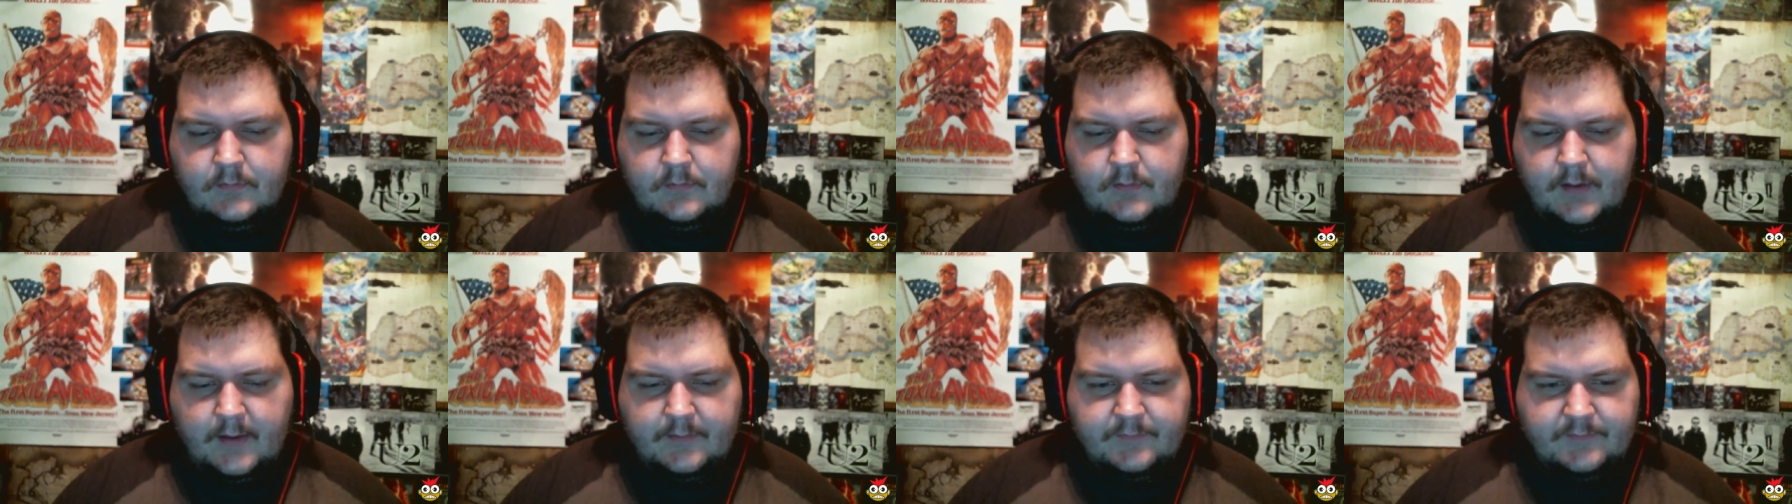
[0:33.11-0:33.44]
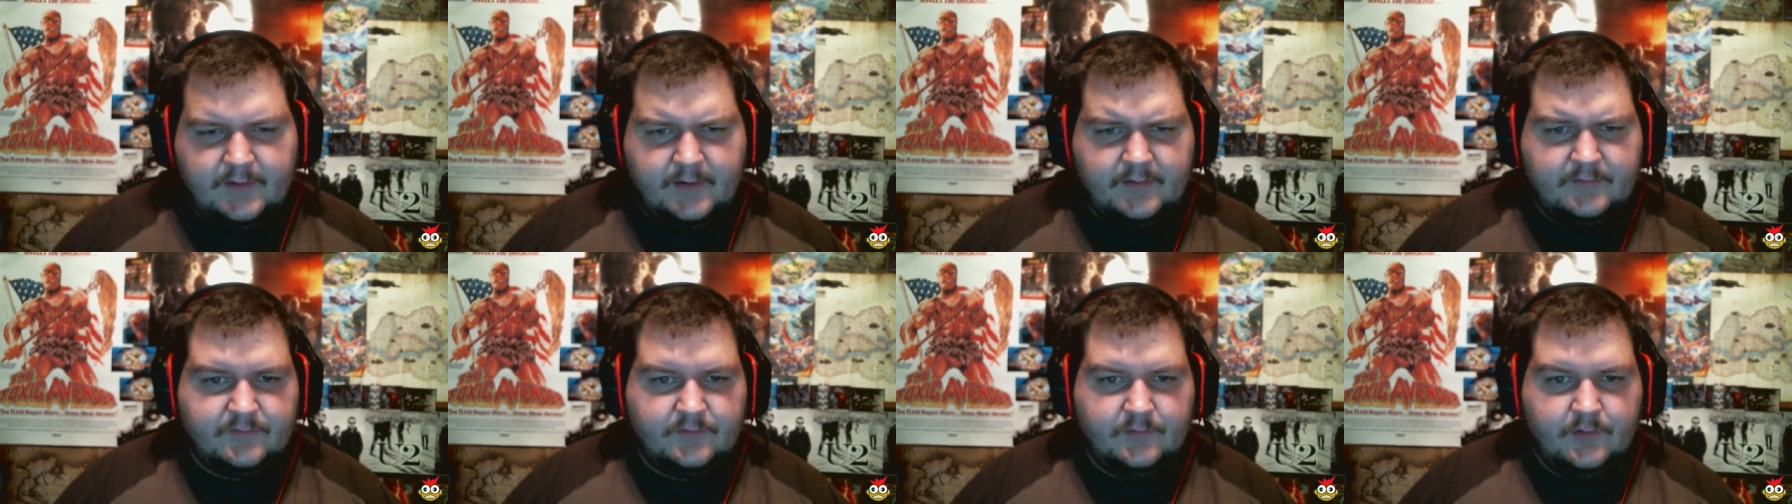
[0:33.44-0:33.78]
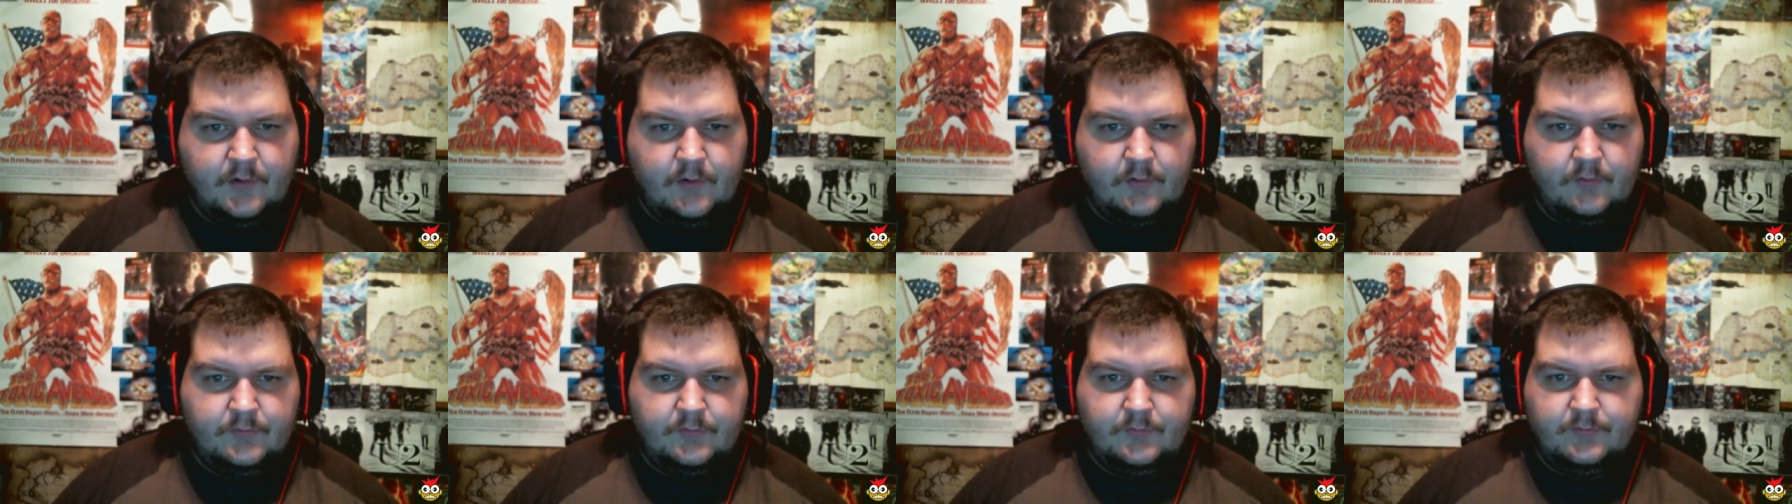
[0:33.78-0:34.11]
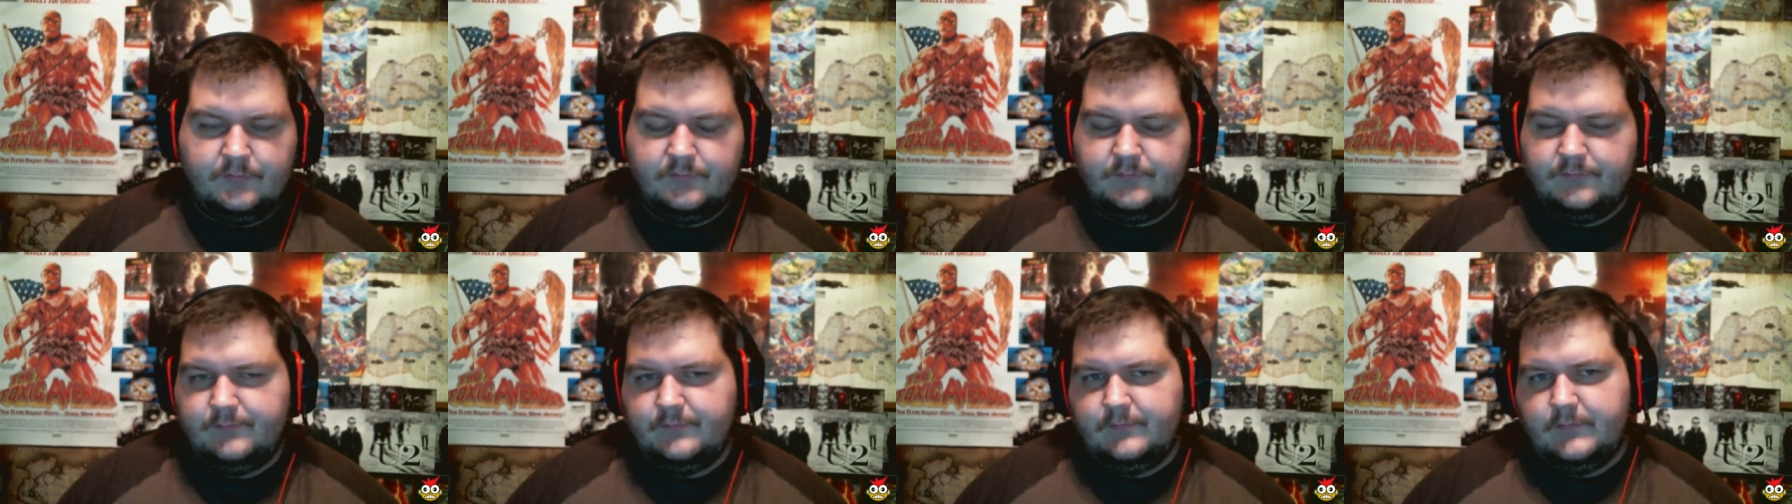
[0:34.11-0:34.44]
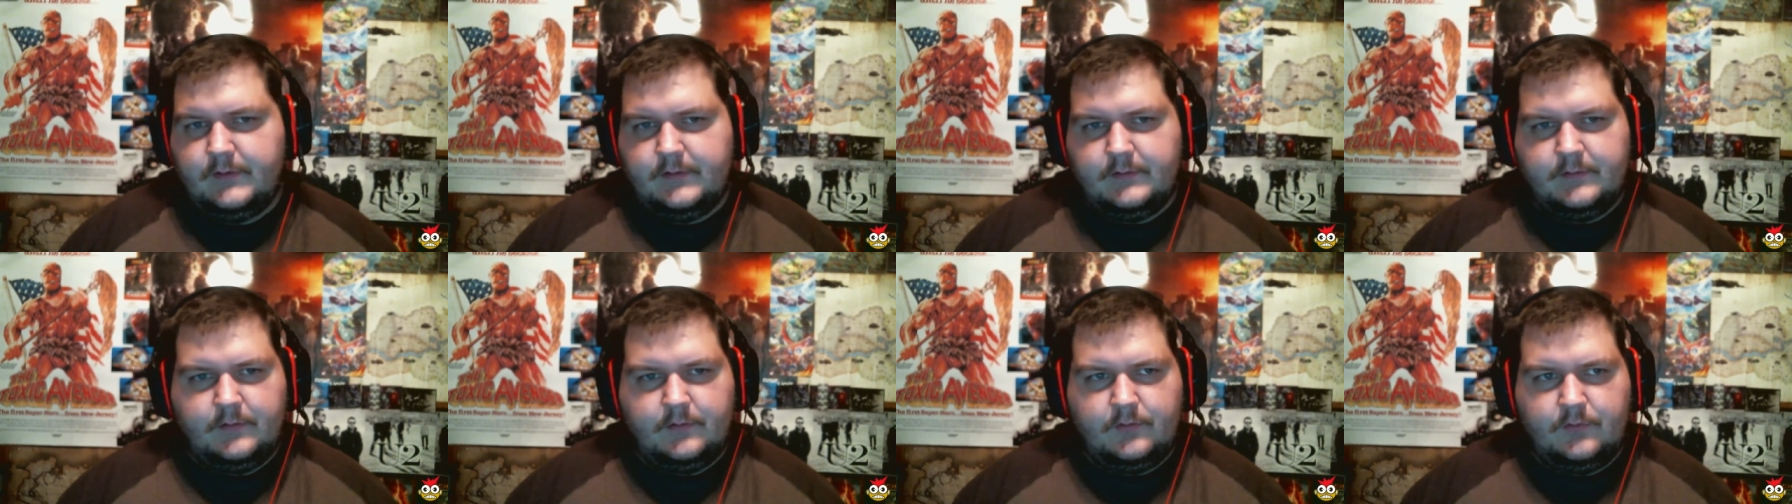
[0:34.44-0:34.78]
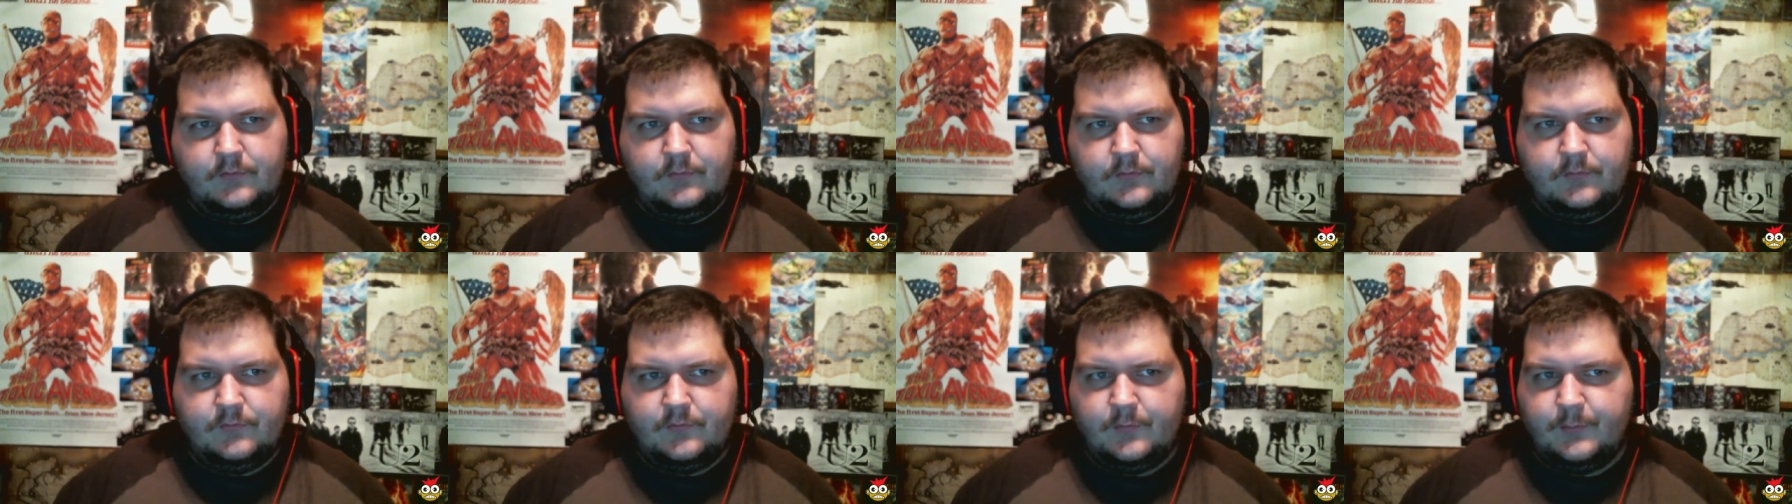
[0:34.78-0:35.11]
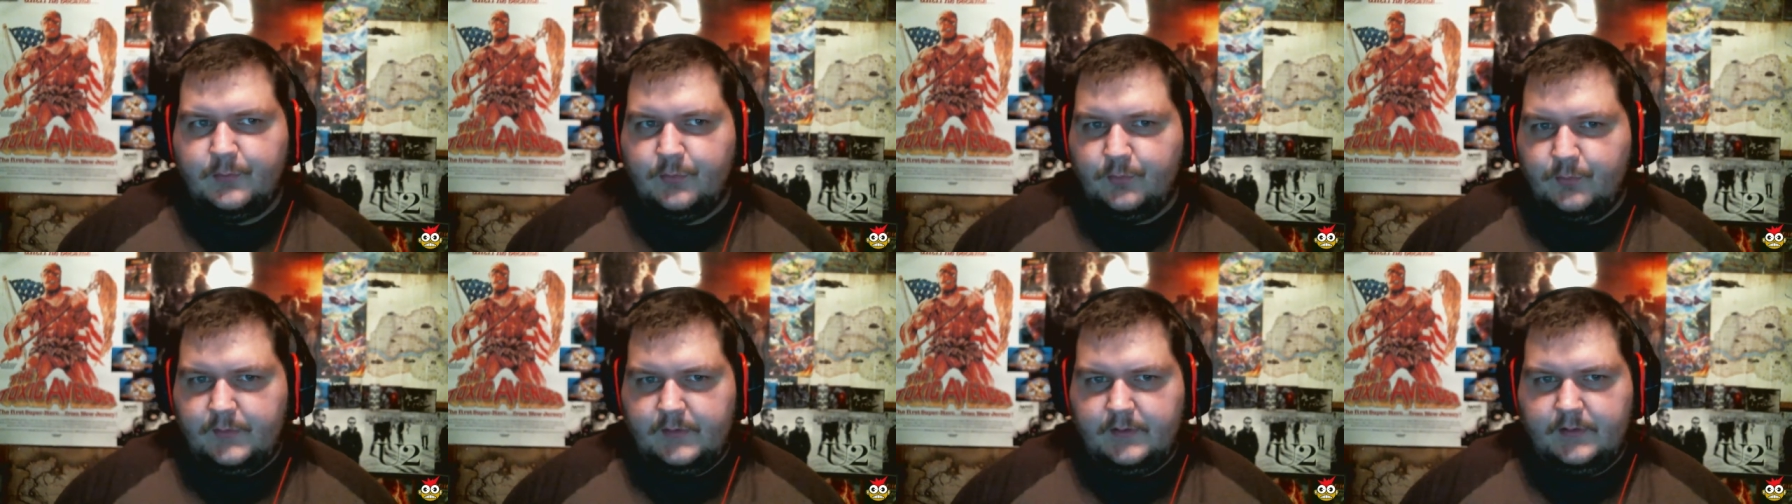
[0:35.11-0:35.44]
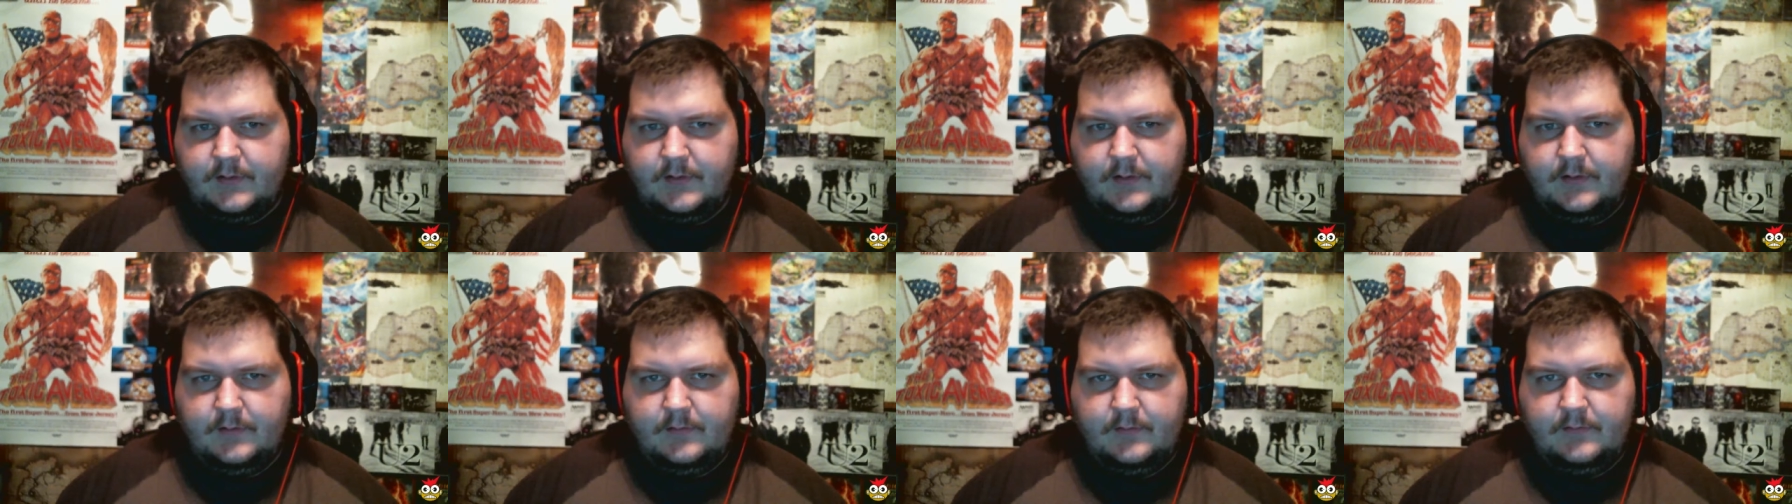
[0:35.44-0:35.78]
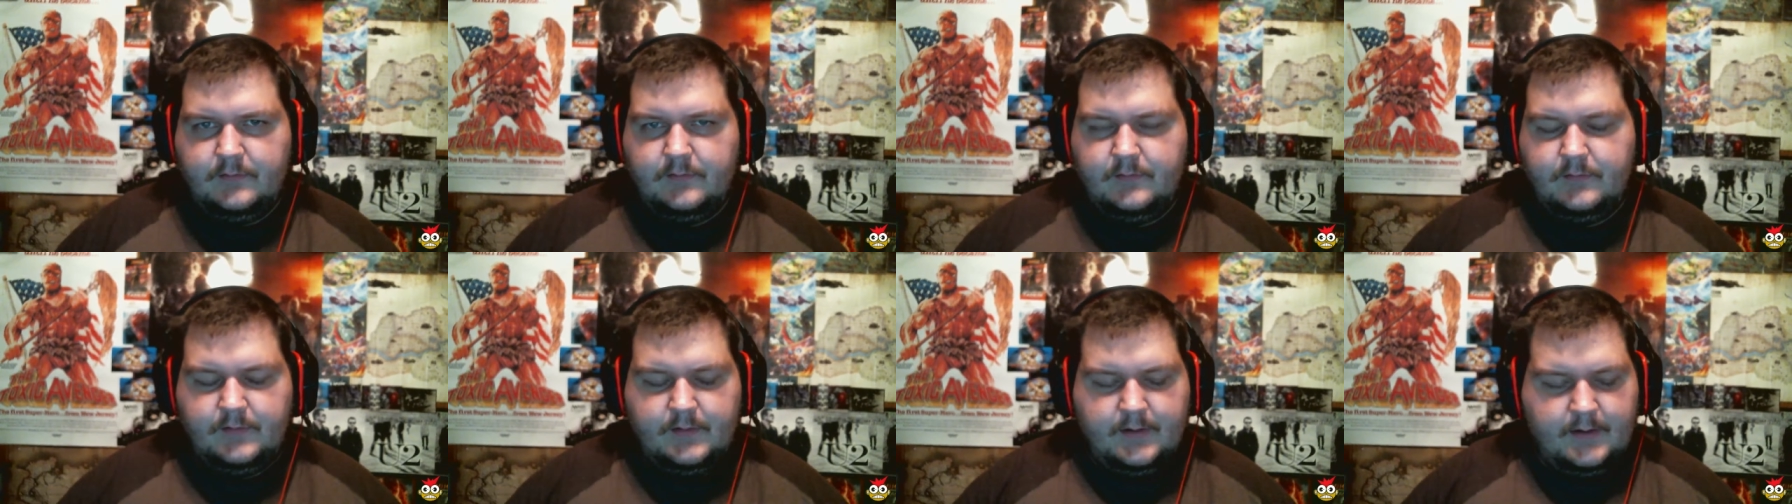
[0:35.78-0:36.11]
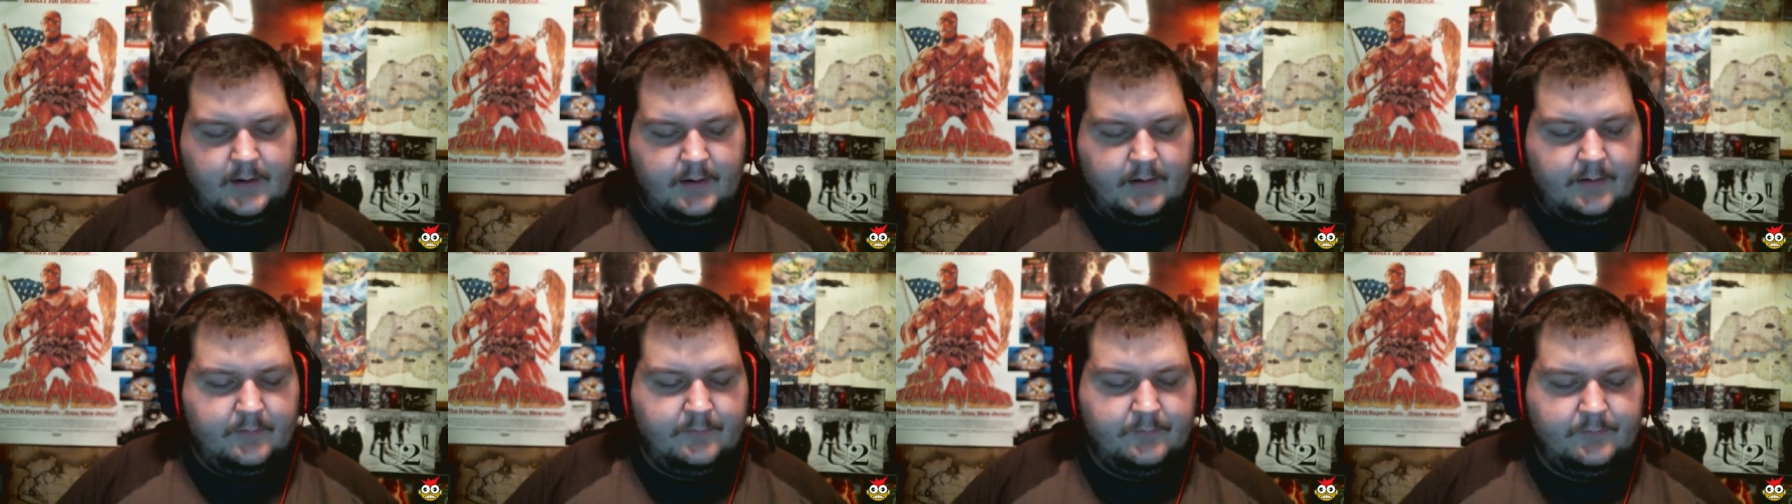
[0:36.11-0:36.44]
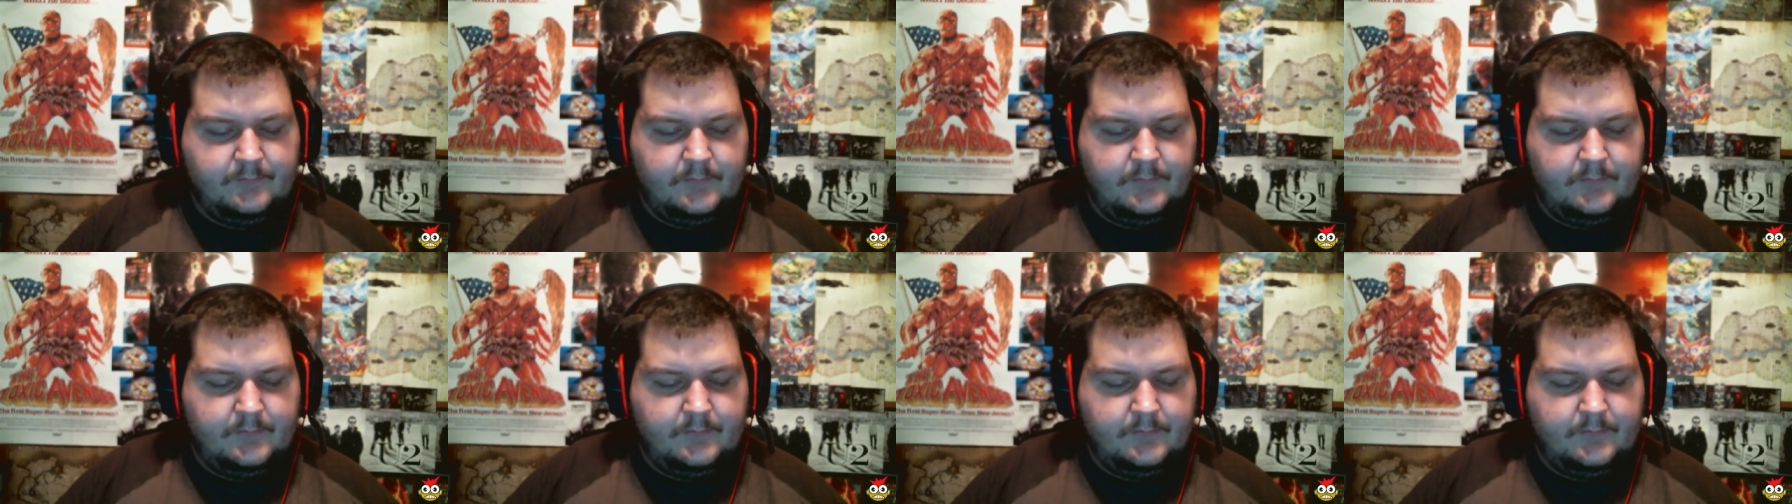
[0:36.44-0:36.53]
as you guys know, in the news over the weekend, uh,